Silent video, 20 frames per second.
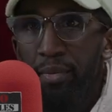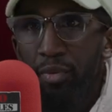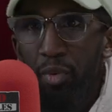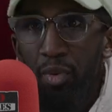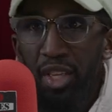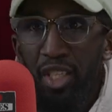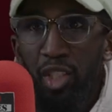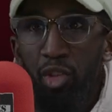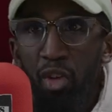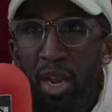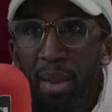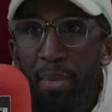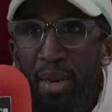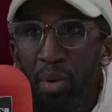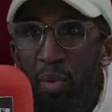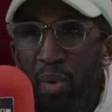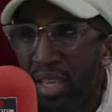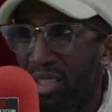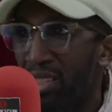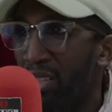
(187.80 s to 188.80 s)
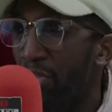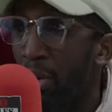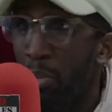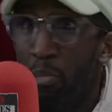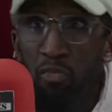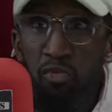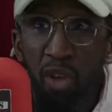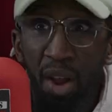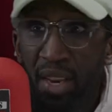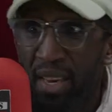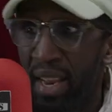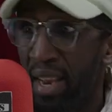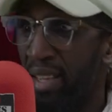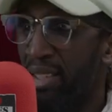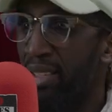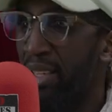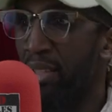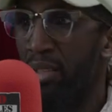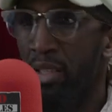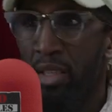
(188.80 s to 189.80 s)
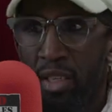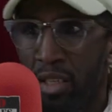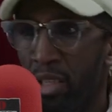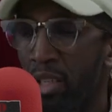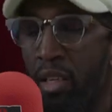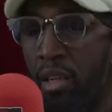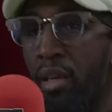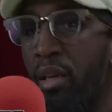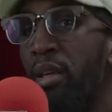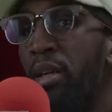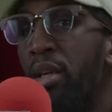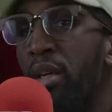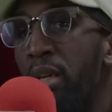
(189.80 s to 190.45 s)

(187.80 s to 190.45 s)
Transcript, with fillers: All this screaming and all that stuff. I'm running down the stairs. Da, da, da, da.